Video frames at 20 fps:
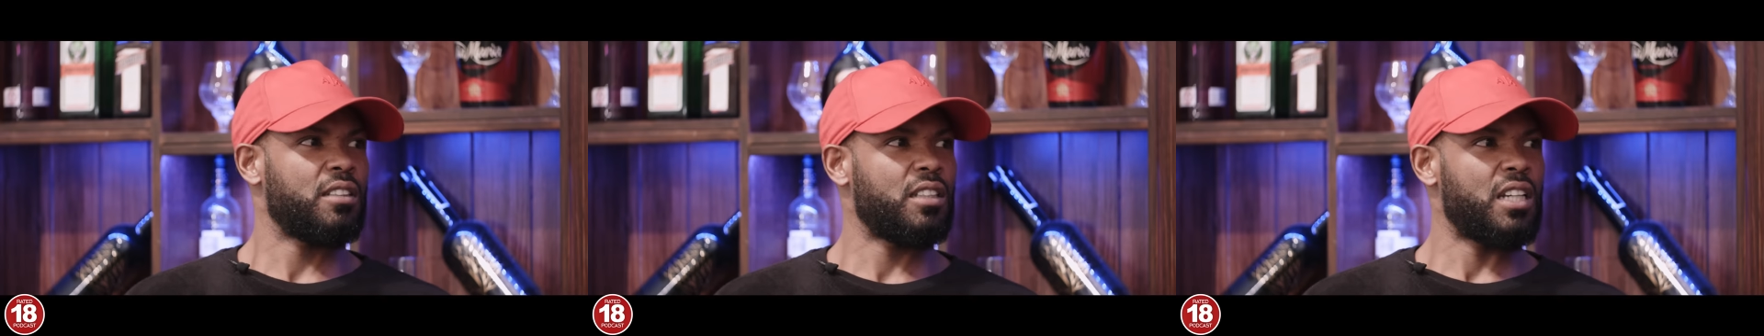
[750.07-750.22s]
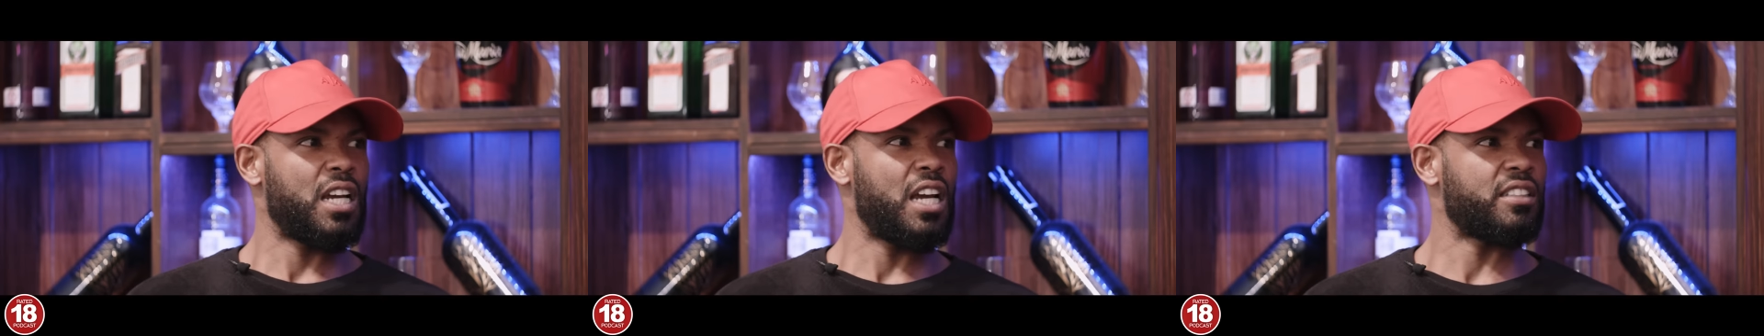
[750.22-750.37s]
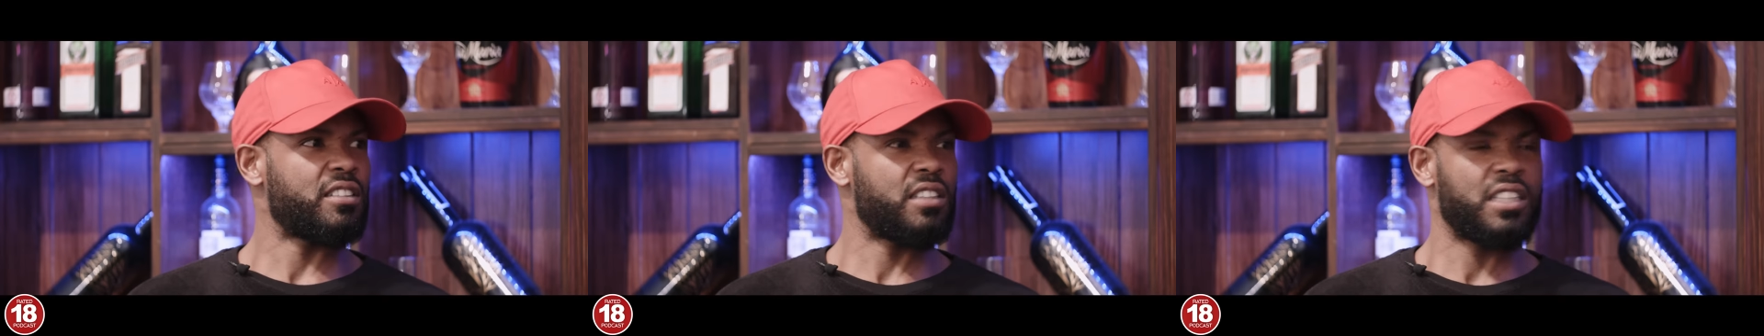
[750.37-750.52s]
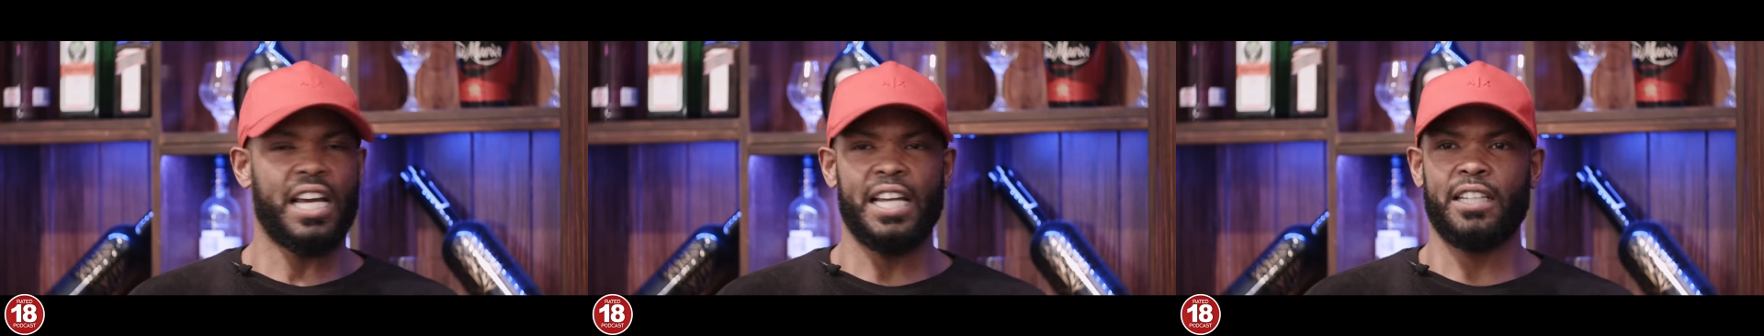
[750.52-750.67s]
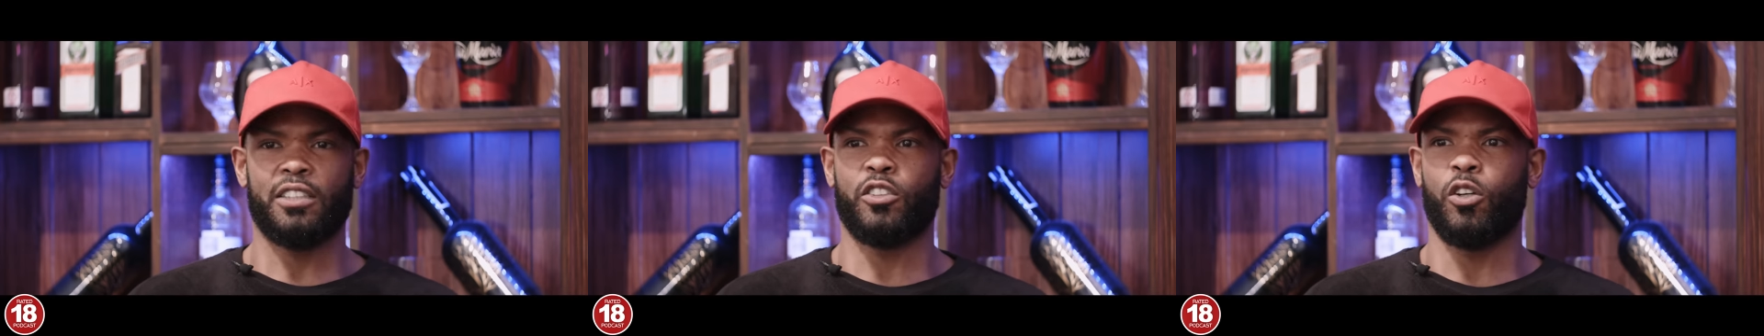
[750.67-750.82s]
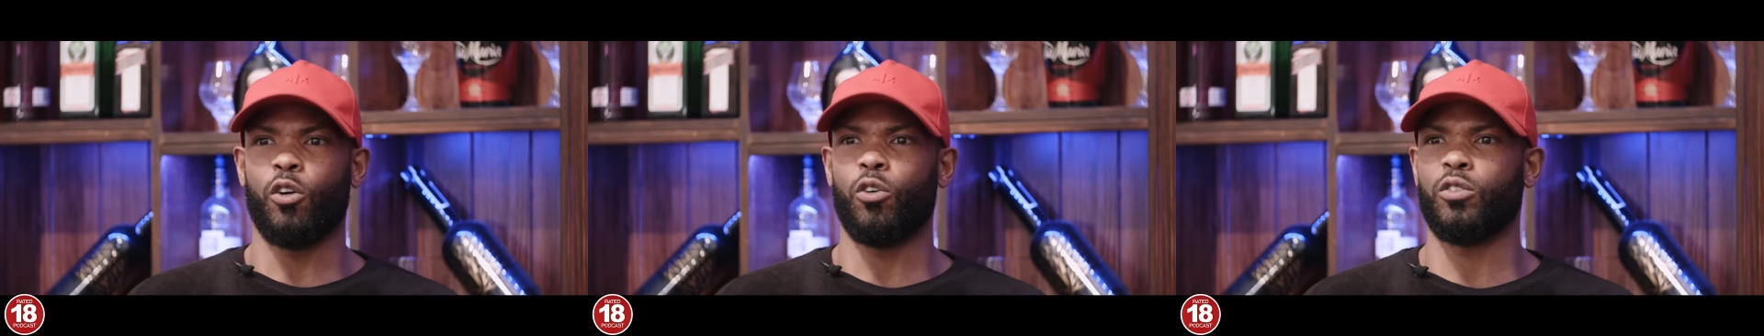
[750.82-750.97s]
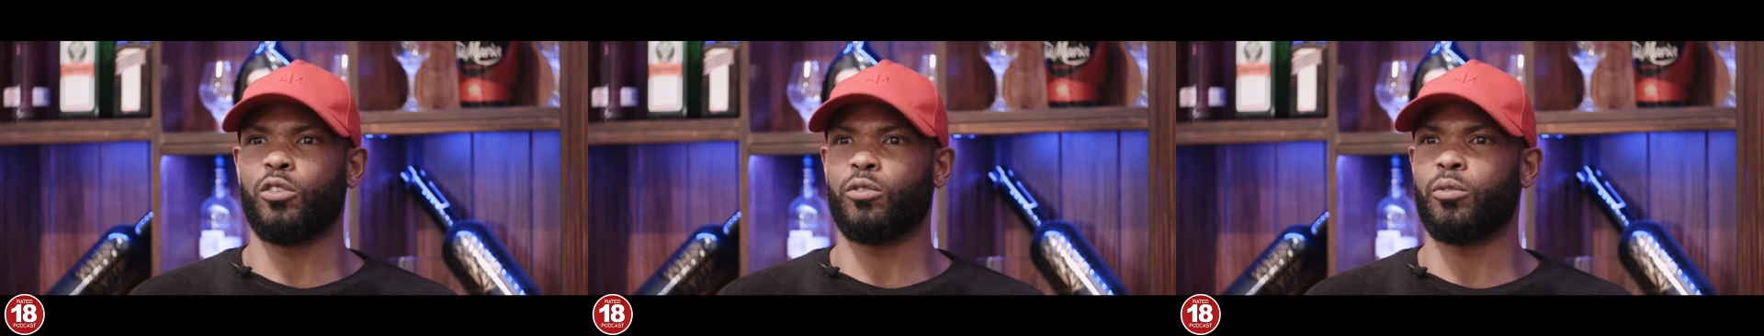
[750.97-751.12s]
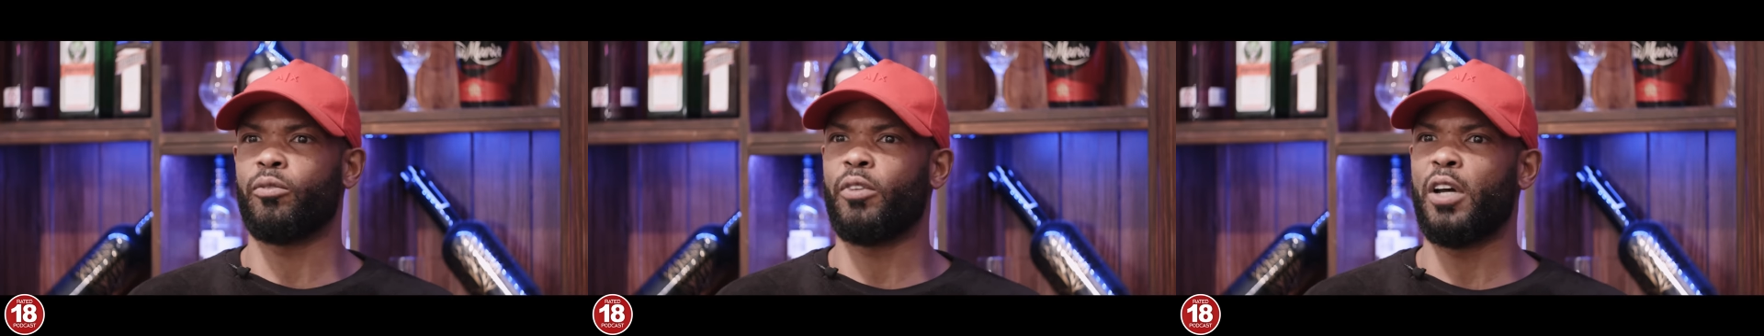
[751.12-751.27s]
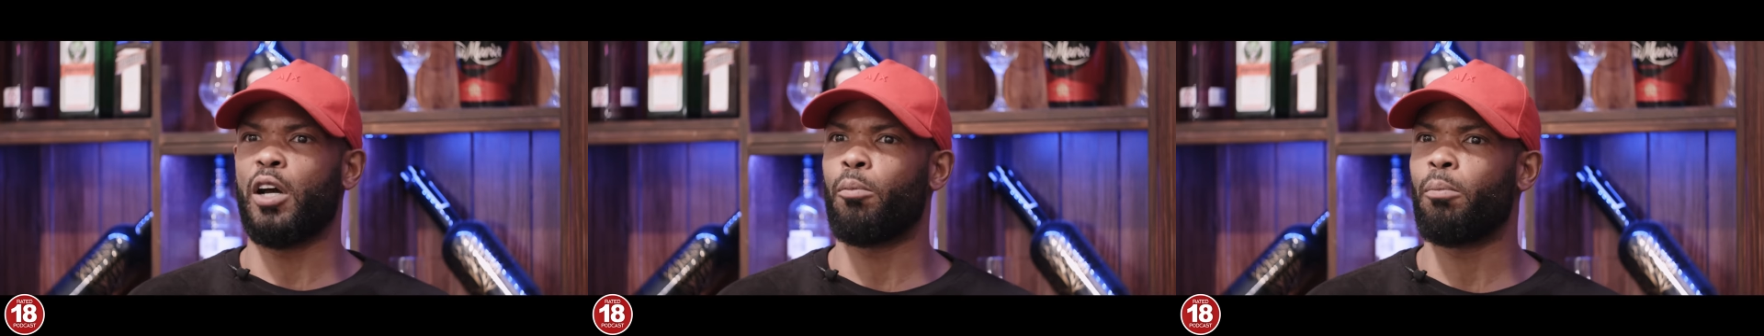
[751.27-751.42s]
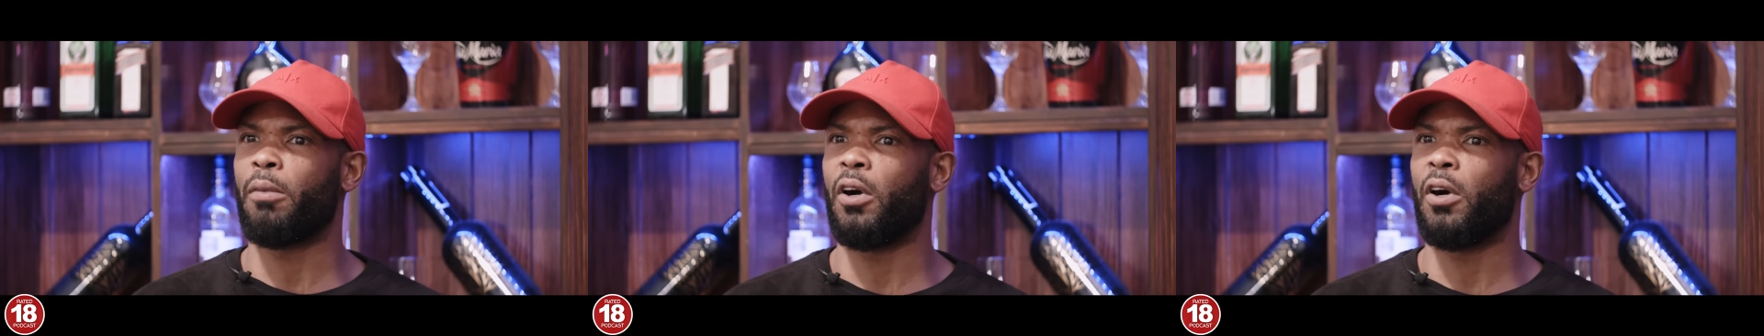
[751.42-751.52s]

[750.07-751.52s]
That's like toast without